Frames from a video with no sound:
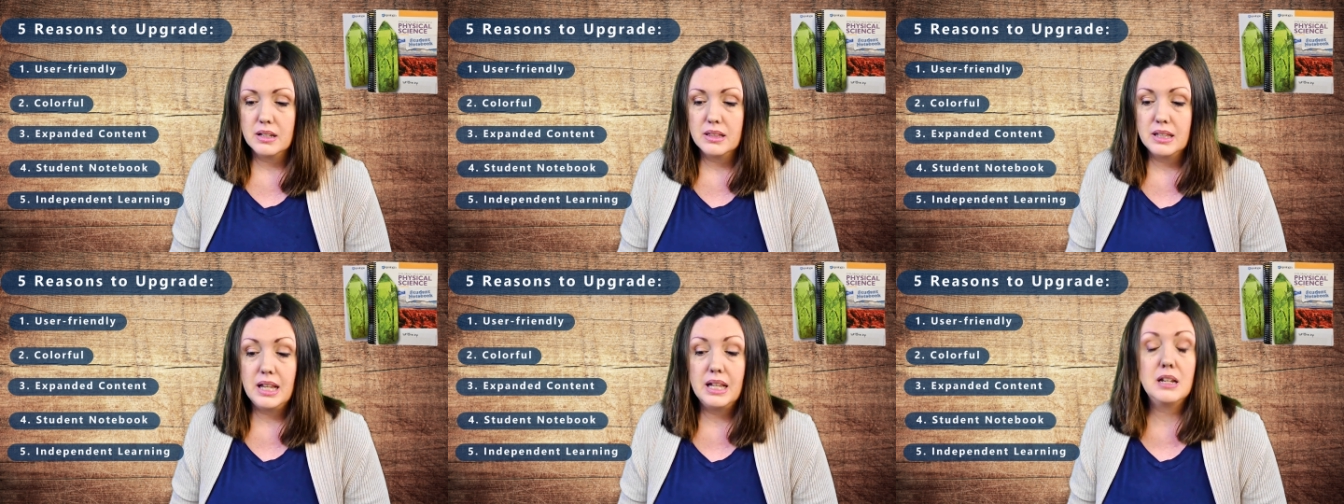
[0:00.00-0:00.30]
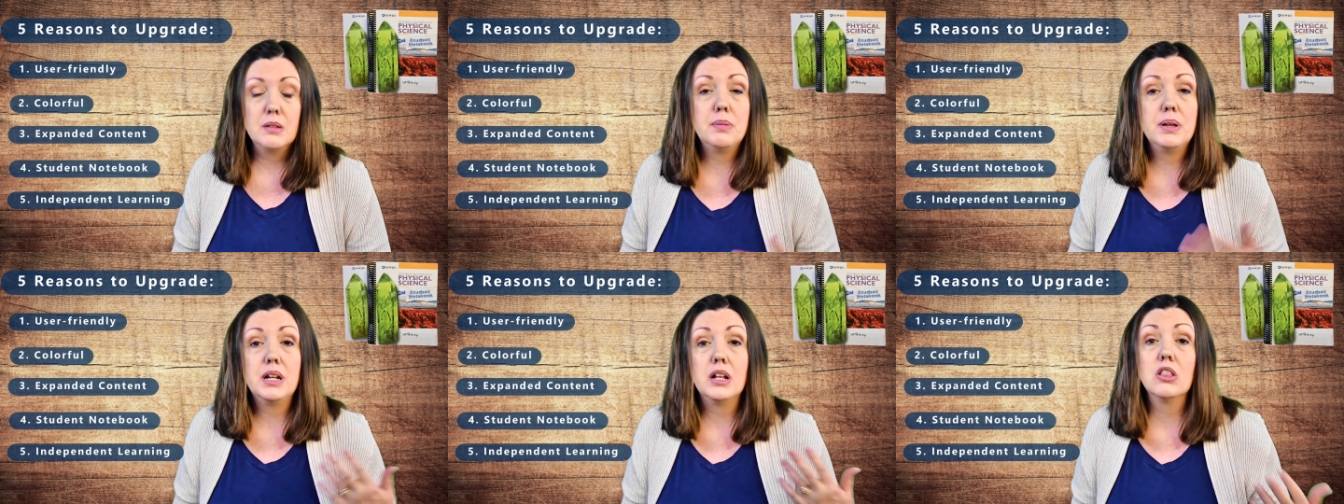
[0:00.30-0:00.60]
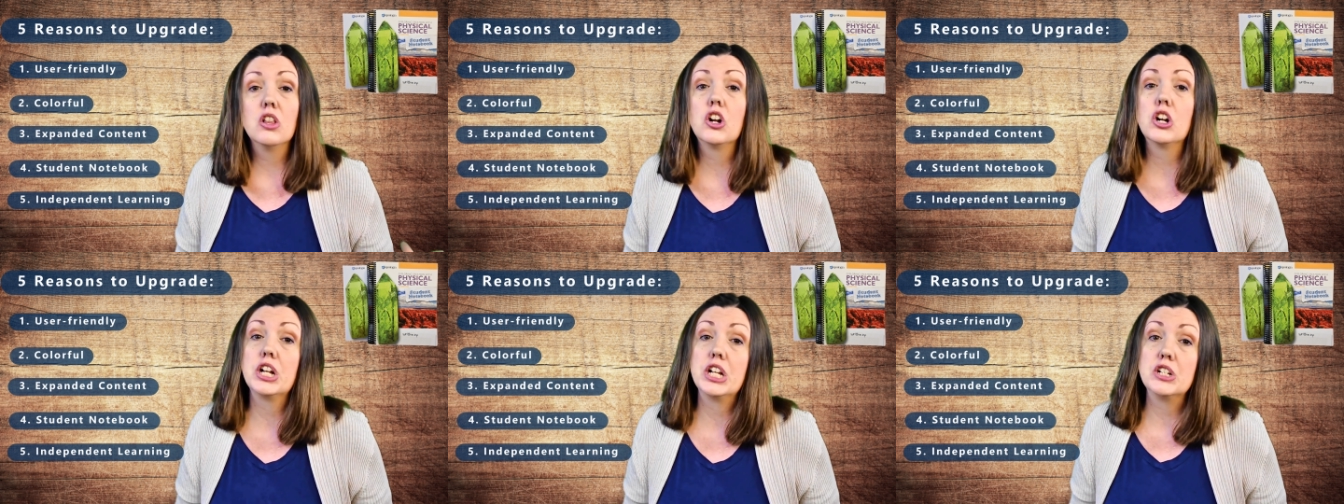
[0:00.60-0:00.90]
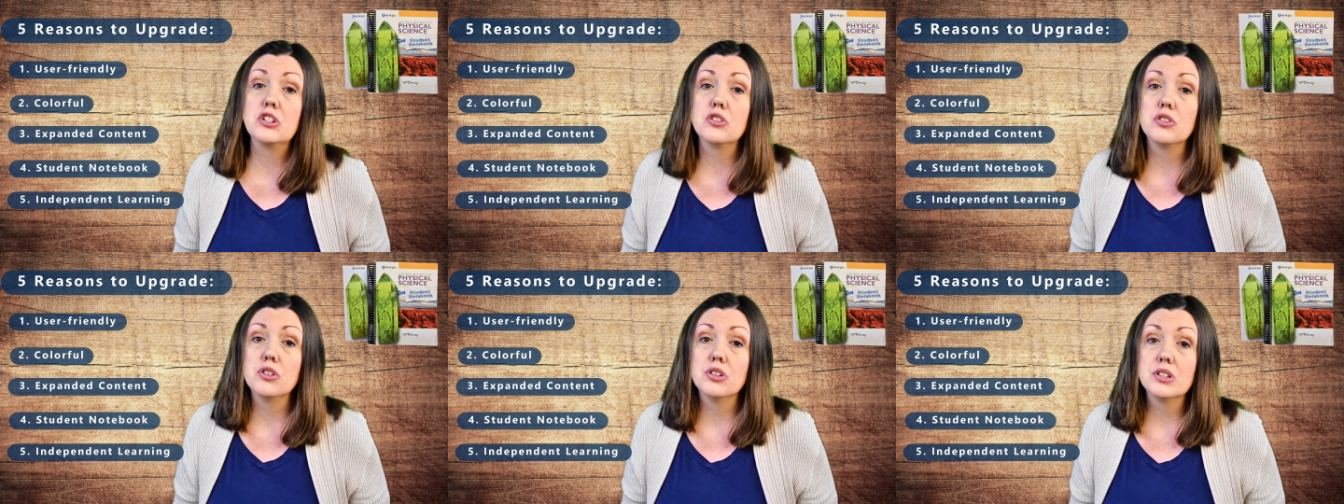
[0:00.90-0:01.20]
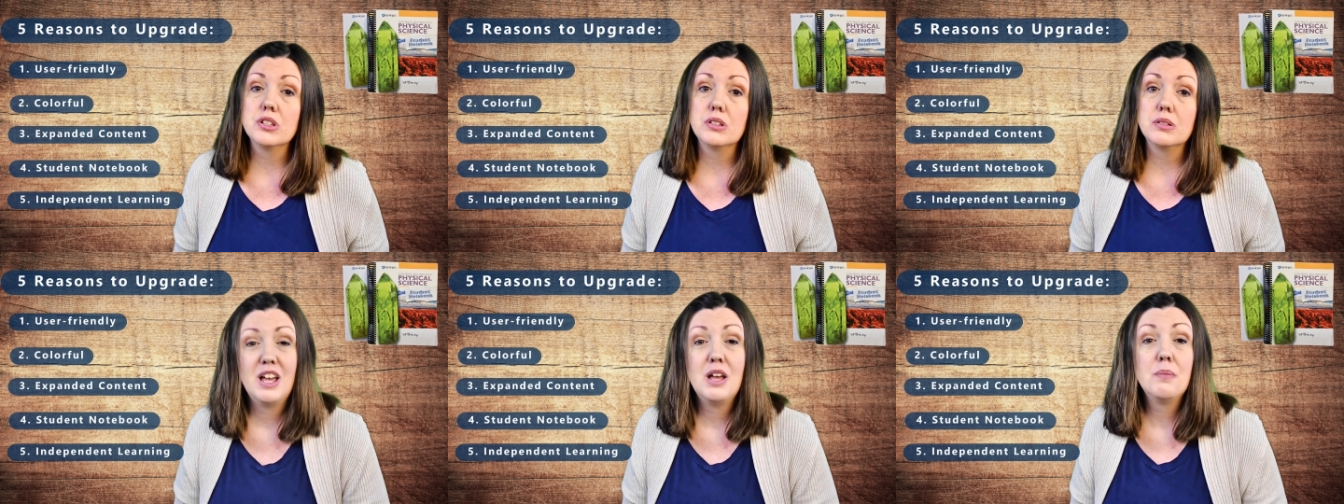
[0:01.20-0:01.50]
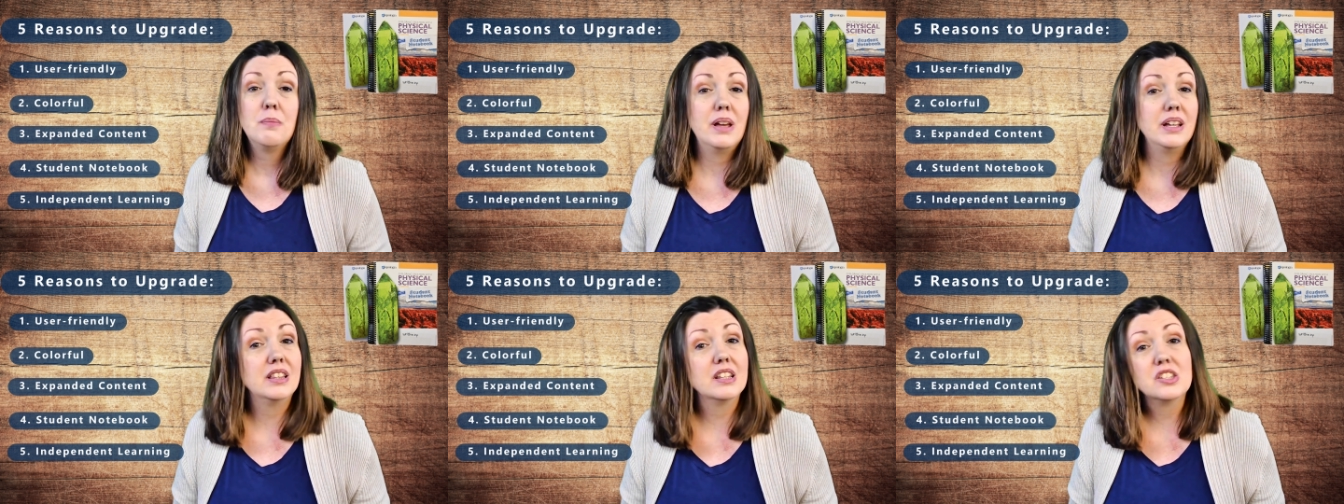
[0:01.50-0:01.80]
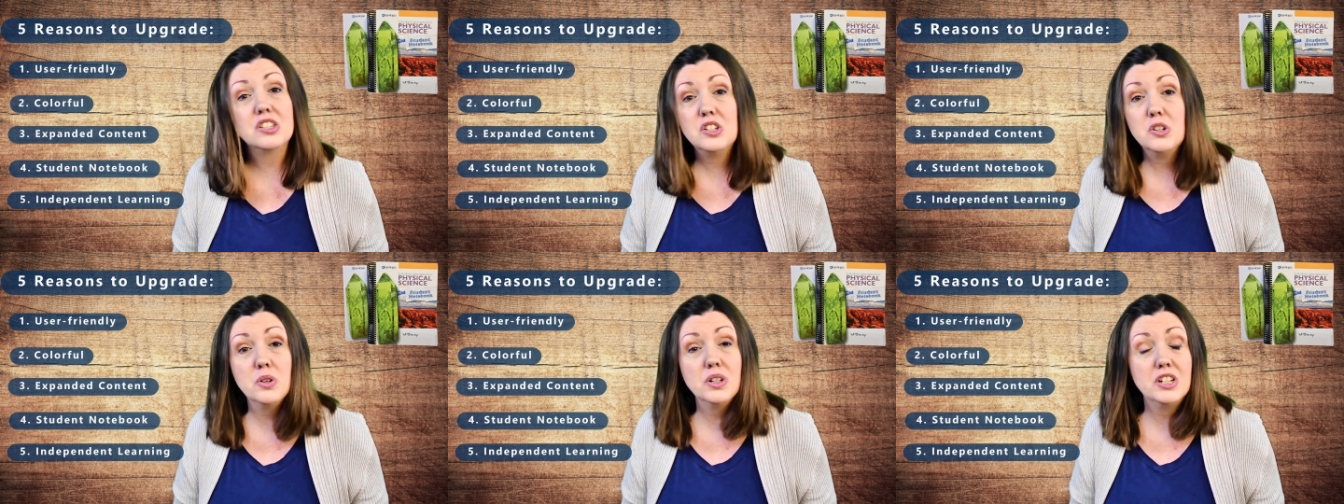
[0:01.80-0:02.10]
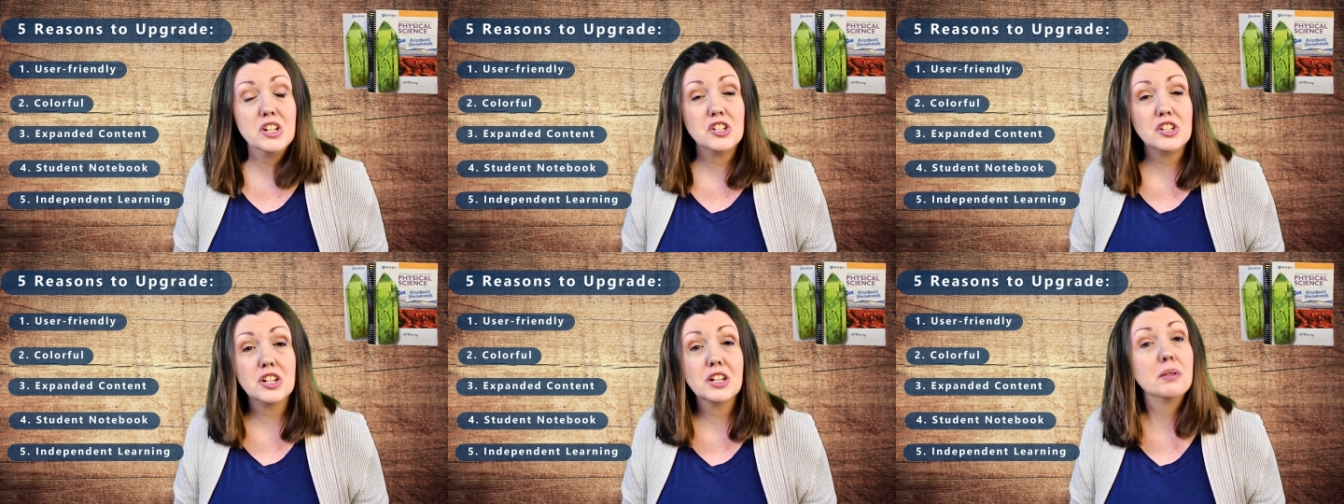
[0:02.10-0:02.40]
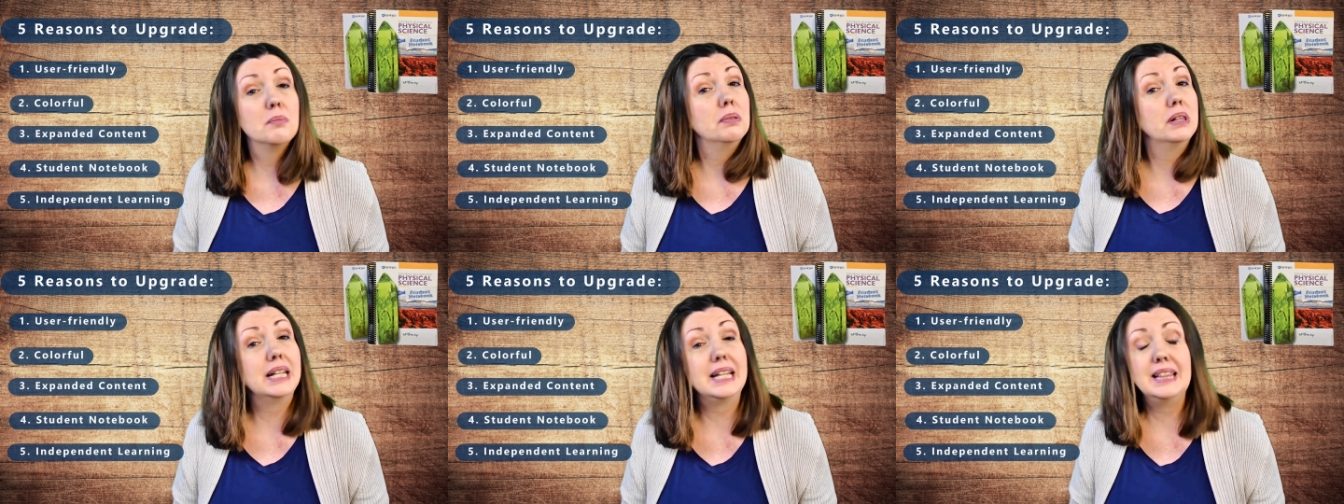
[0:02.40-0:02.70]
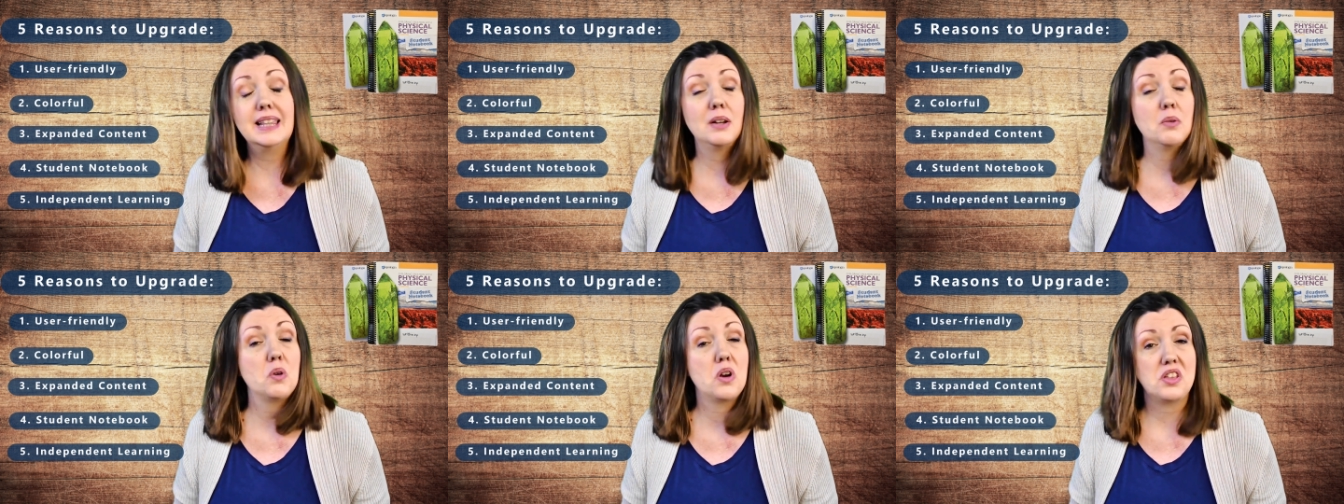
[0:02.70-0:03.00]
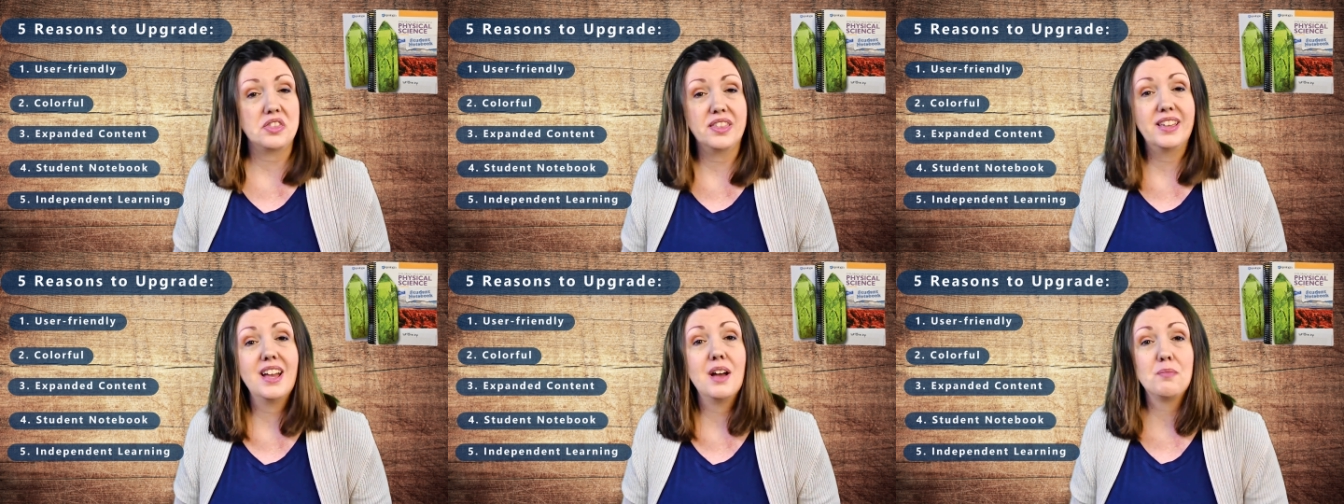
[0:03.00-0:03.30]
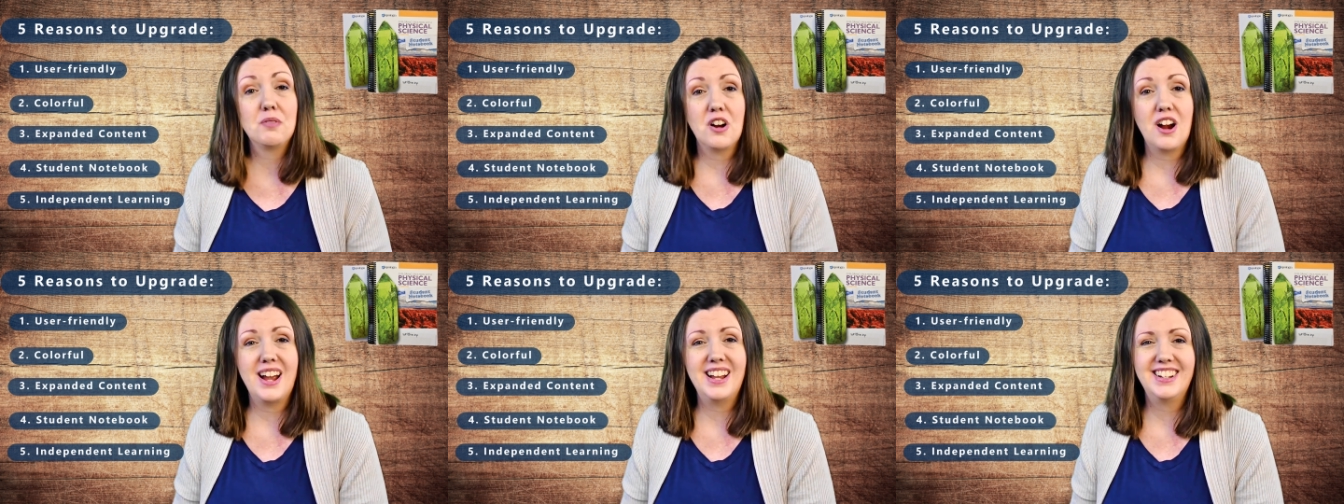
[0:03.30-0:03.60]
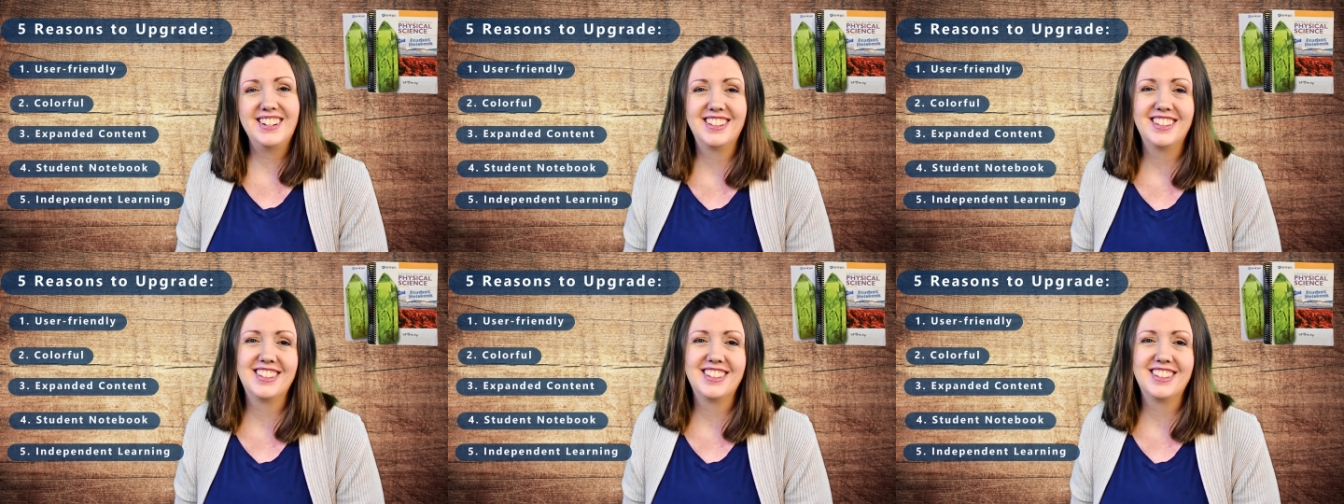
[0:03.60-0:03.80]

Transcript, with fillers: the independent learning tools make this new edition completely worth the upgrade.